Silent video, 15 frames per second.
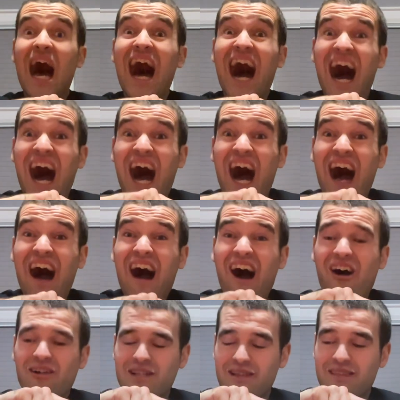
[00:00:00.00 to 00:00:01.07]

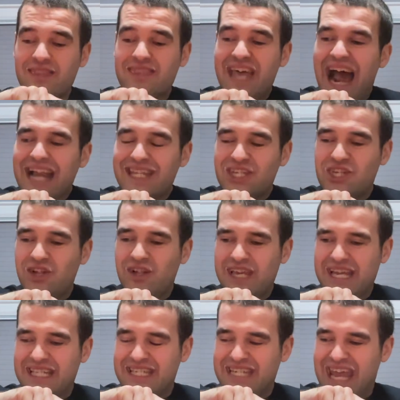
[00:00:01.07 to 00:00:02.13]
Oh, so that's
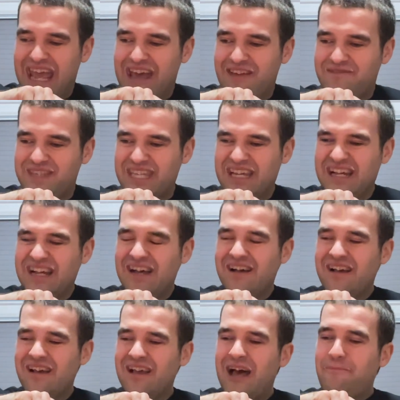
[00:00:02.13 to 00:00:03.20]
Giulia's gift.
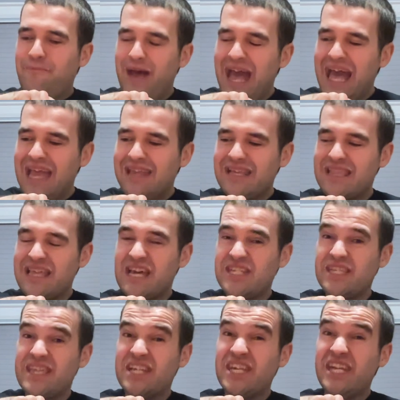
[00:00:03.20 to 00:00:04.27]
A pen
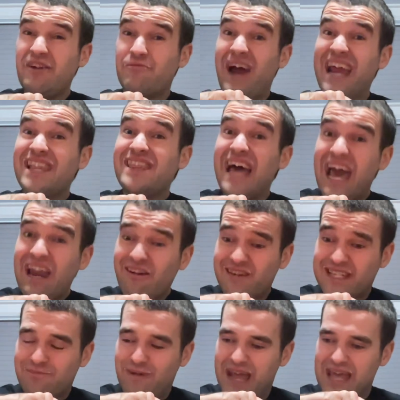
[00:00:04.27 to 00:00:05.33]
that she can write
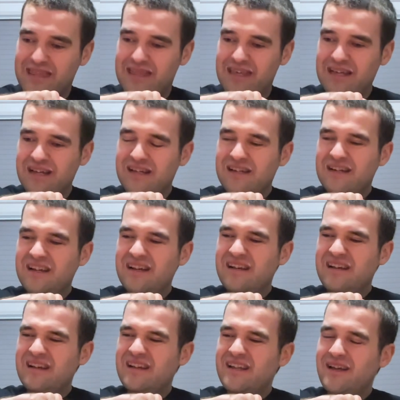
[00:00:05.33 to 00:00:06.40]
letters with.
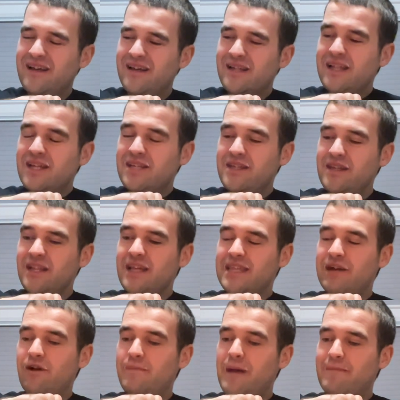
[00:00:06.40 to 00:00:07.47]
So let
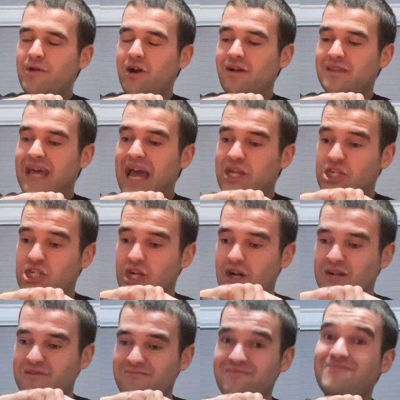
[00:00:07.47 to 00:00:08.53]
them remember her
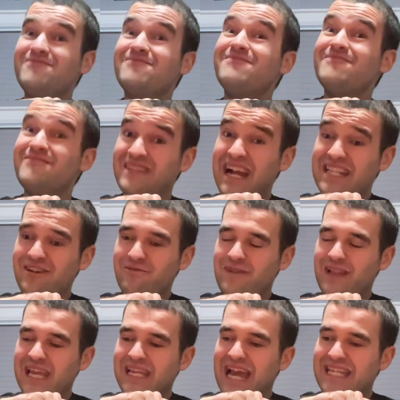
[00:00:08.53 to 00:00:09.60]
adventure. That's a
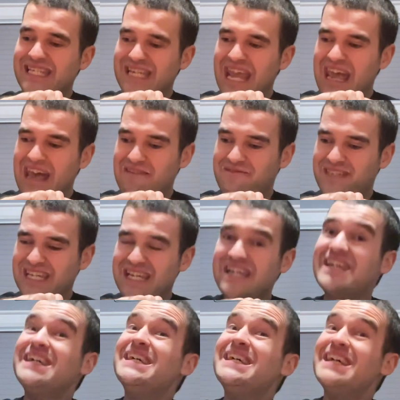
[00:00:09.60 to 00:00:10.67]
really nice gift.
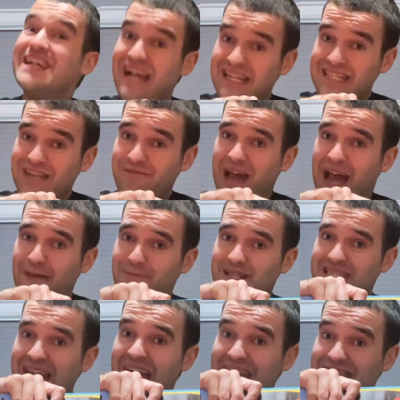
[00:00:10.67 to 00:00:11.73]
Let's see what
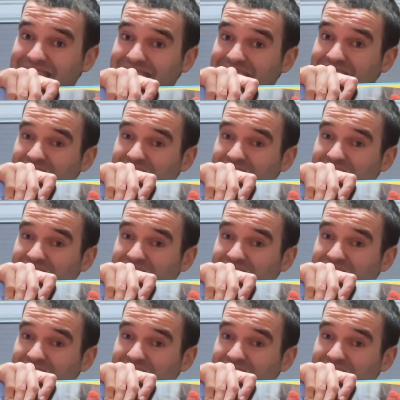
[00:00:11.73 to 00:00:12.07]
happens next.